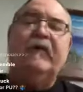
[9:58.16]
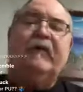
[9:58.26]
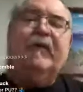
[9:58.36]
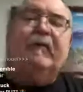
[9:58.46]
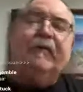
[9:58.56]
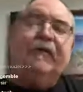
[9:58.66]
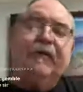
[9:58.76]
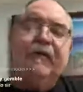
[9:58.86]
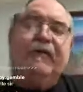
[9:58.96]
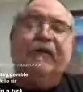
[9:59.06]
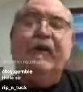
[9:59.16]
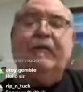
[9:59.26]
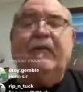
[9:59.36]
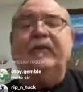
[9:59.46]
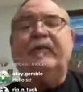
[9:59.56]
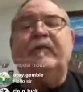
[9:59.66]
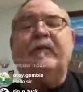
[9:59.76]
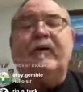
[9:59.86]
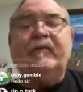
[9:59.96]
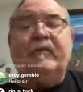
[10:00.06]
of the templates are the same. Most are
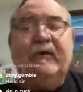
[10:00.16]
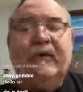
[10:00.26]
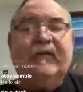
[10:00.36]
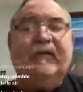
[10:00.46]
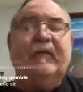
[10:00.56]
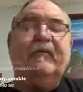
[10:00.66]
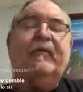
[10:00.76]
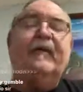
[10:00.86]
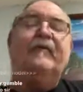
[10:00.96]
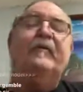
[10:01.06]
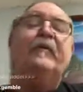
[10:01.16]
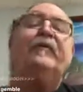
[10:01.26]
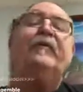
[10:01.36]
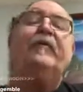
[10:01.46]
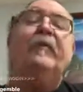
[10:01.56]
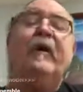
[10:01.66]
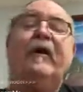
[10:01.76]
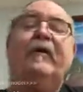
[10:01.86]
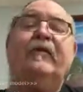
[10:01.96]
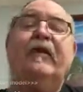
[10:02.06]
approximately the same size. Most of
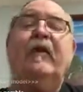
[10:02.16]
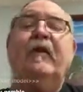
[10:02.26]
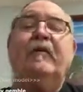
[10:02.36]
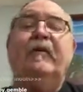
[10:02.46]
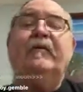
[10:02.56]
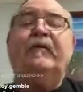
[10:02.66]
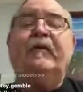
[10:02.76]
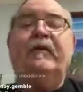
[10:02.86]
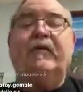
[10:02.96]
the fins